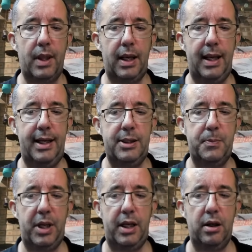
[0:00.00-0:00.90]
he's
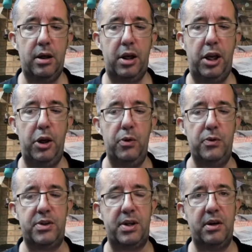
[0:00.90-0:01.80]
been
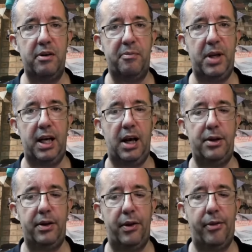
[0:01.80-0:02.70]
accused of being
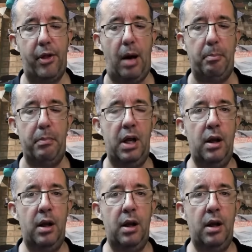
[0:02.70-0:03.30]
under the thumb